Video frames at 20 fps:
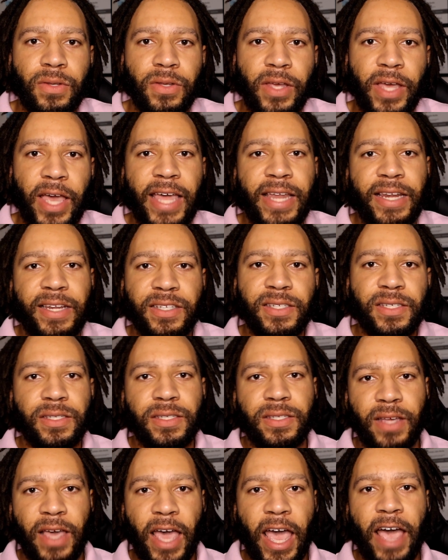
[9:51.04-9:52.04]
and this
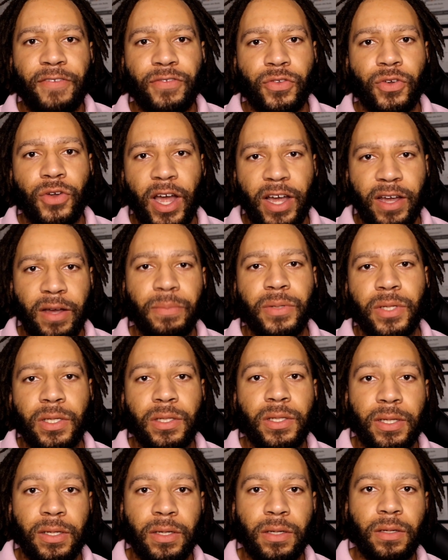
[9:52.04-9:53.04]
is after I completed
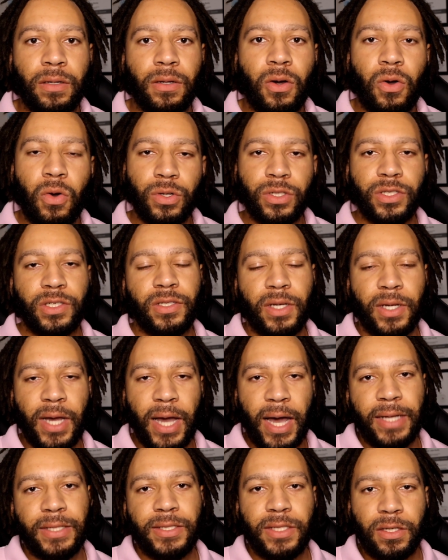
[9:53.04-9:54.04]
the course
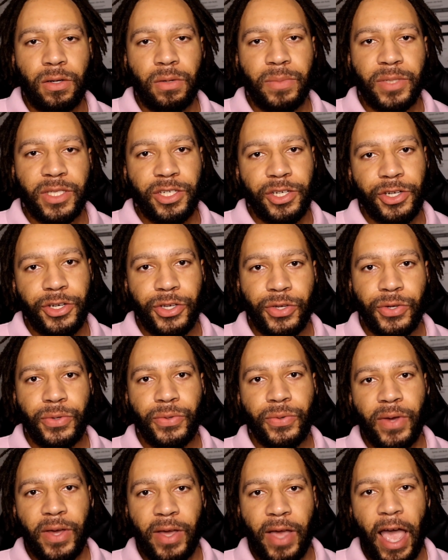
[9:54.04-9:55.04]
content or material
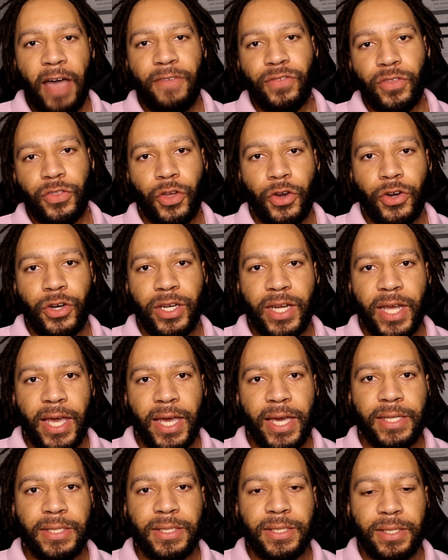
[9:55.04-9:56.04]
after 30
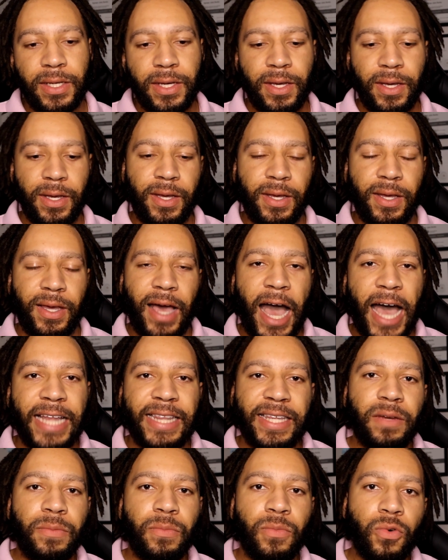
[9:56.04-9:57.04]
days, I
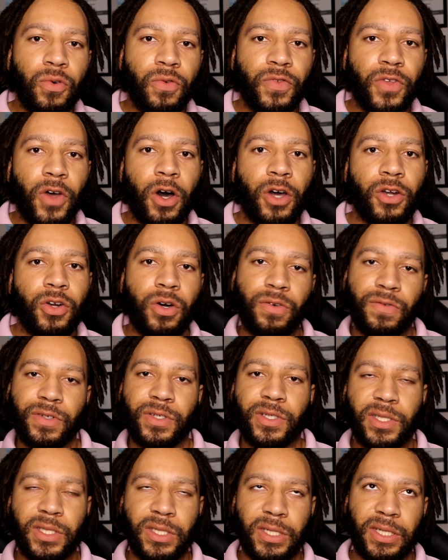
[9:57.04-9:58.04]
then moved on over
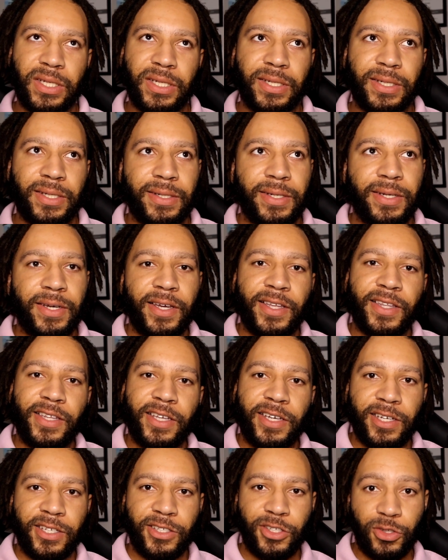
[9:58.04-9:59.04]
into
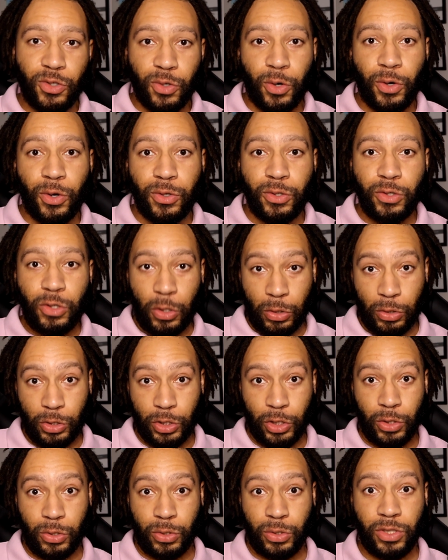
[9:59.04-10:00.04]
the Tutorial
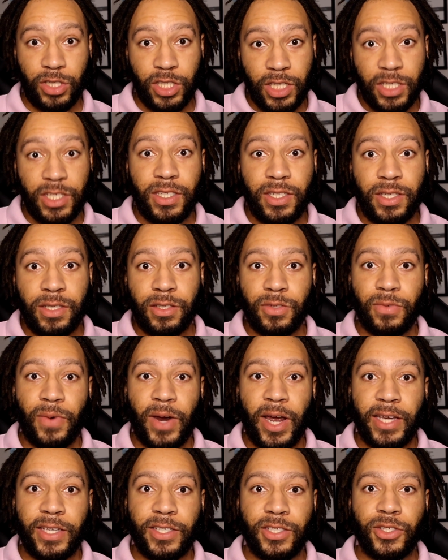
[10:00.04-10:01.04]
Dojo's cheat sheets,
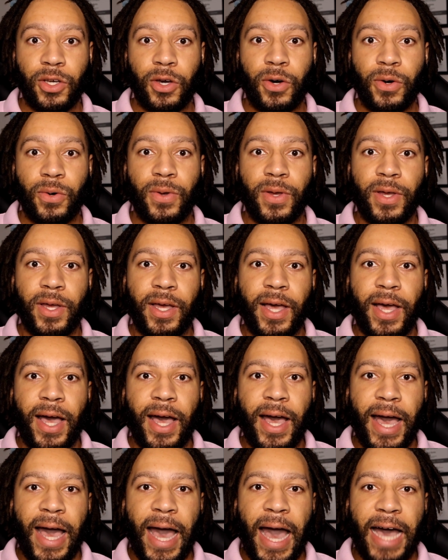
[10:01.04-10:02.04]
right? So
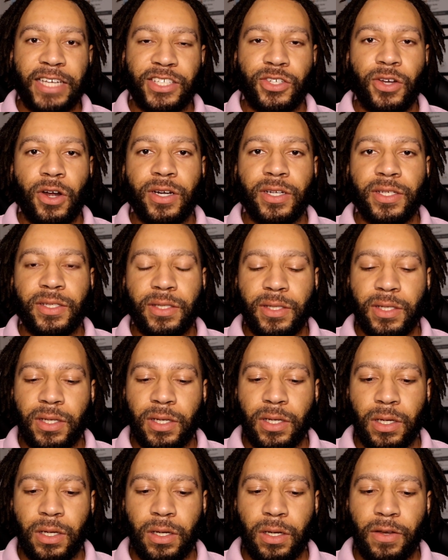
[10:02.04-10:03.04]
I started
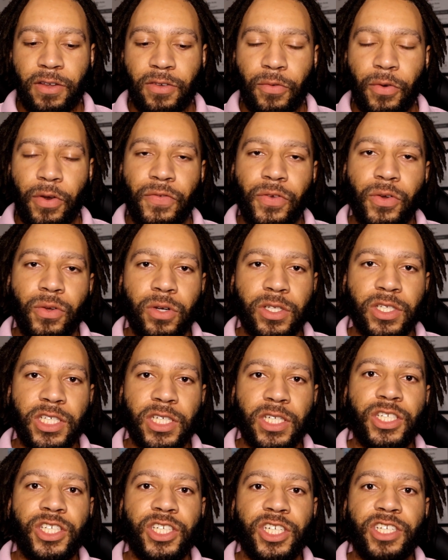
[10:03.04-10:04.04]
to review the
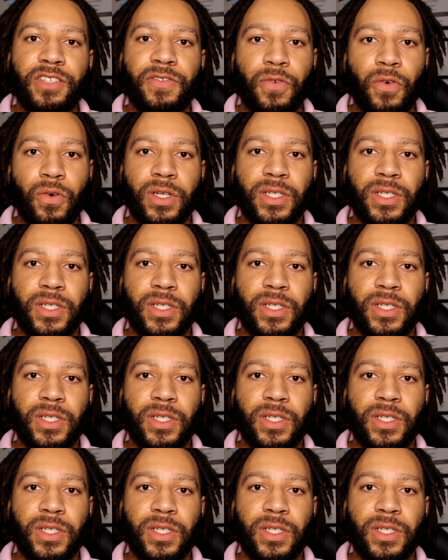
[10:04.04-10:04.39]
cheat sheets for the